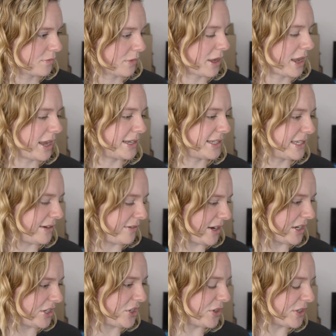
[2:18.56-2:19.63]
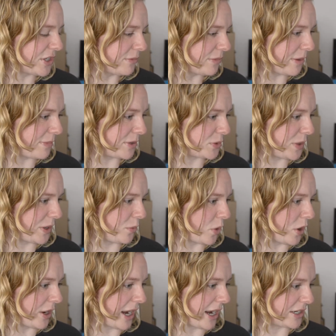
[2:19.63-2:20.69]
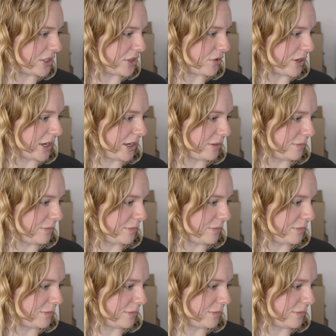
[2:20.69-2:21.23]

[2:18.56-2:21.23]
Hey Siri, choose a number between 1 and 3.